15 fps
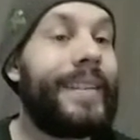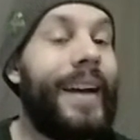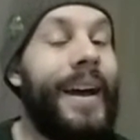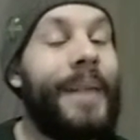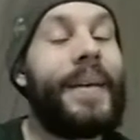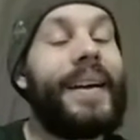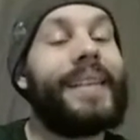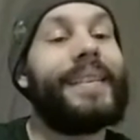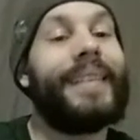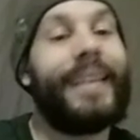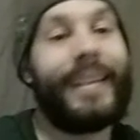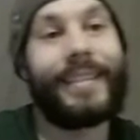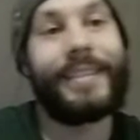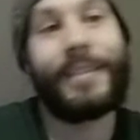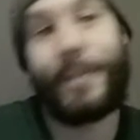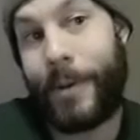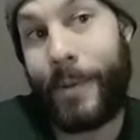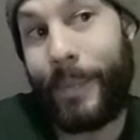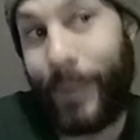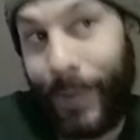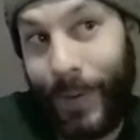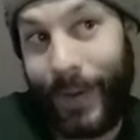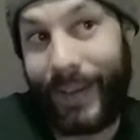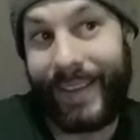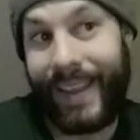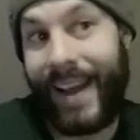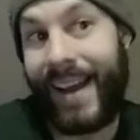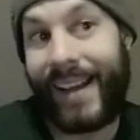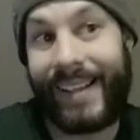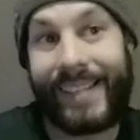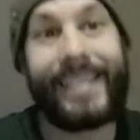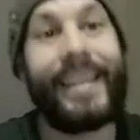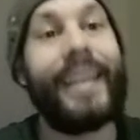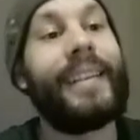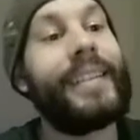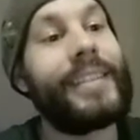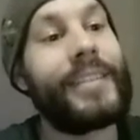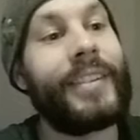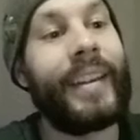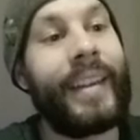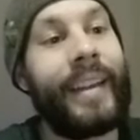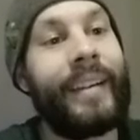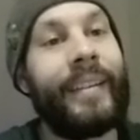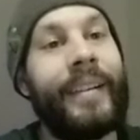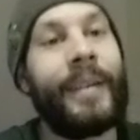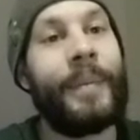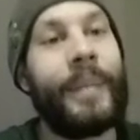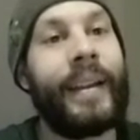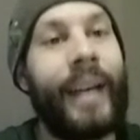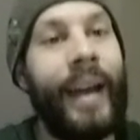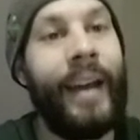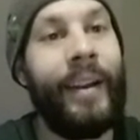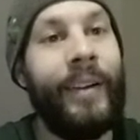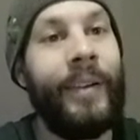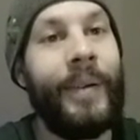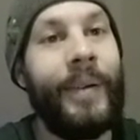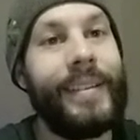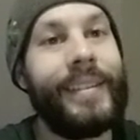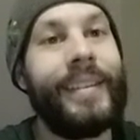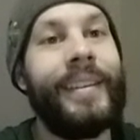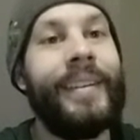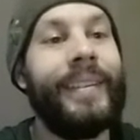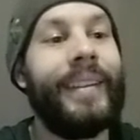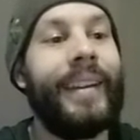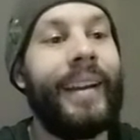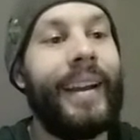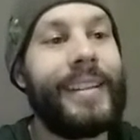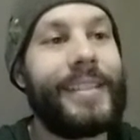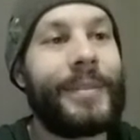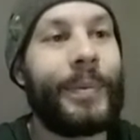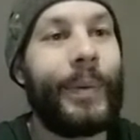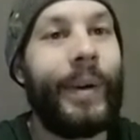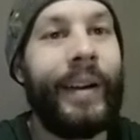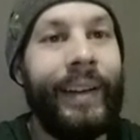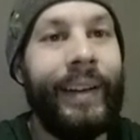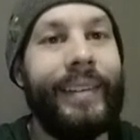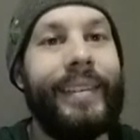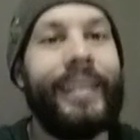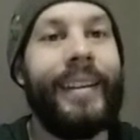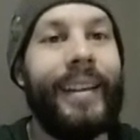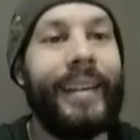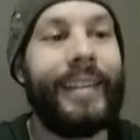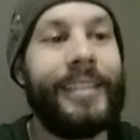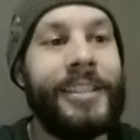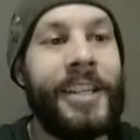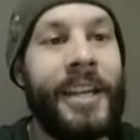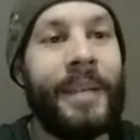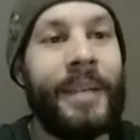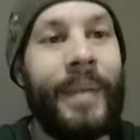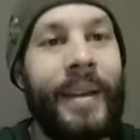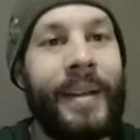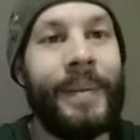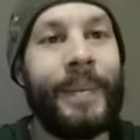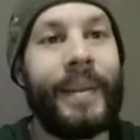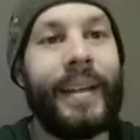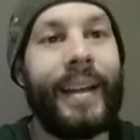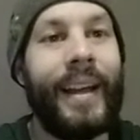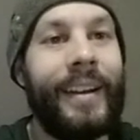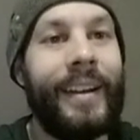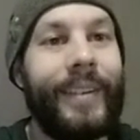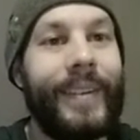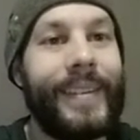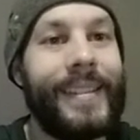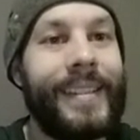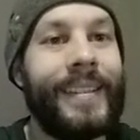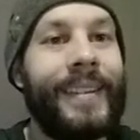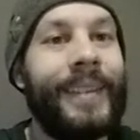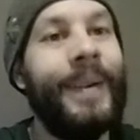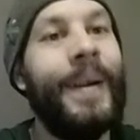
I'm at like 0.9 seconds right now. And I'm like, I don't know what to do. Like, I just want to like checkmate him. Like, I don't know what to do.